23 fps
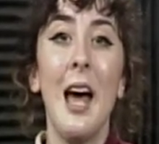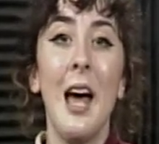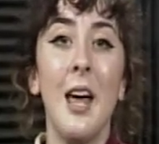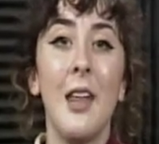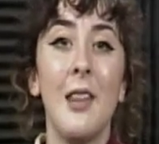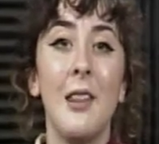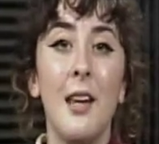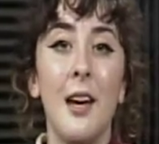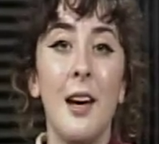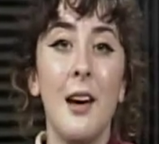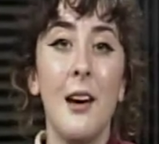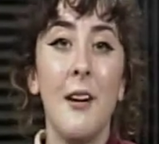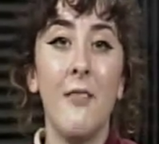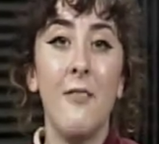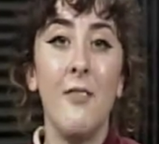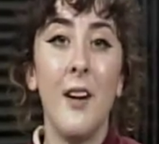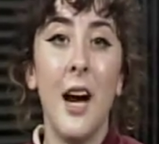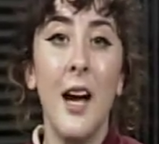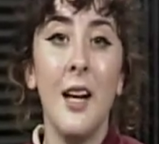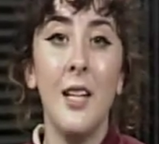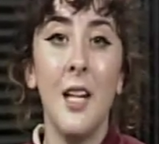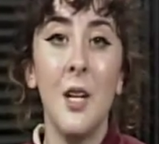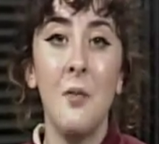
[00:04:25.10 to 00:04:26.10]
The
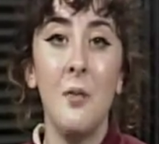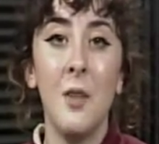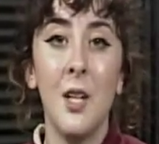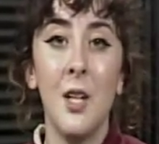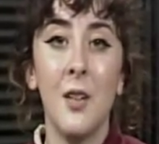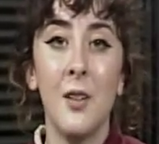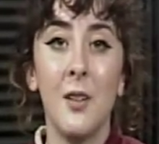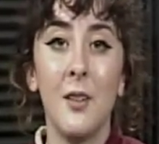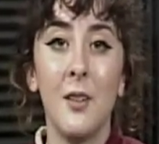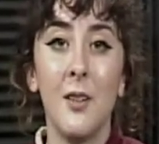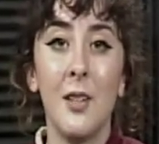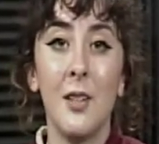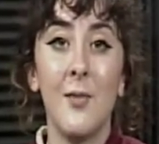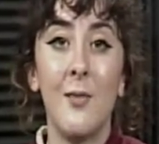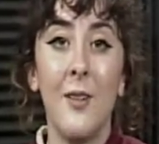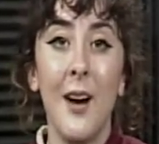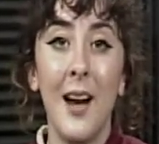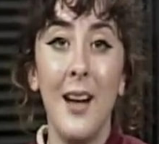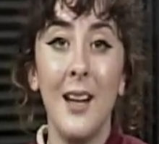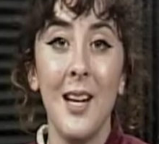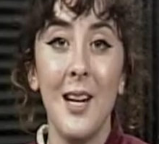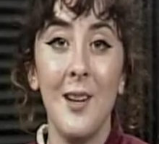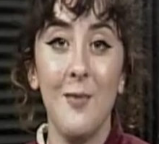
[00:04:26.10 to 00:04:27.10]
finding, the
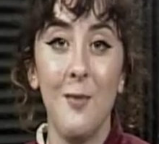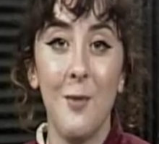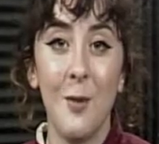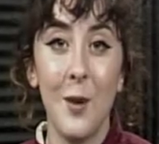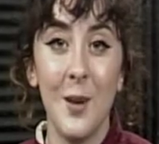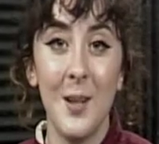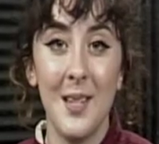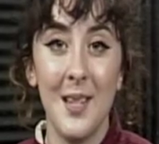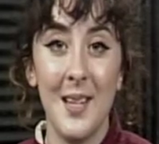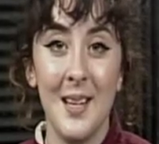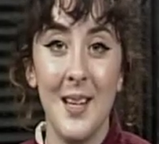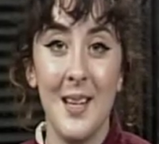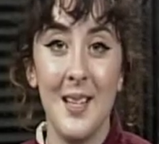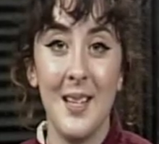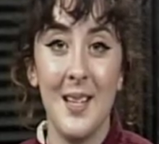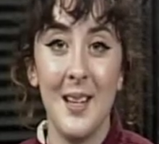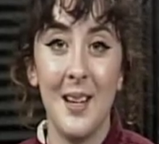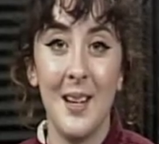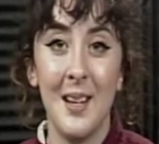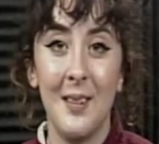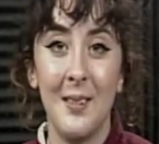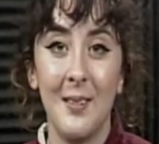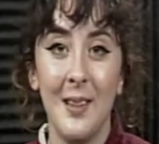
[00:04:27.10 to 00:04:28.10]
finding forces a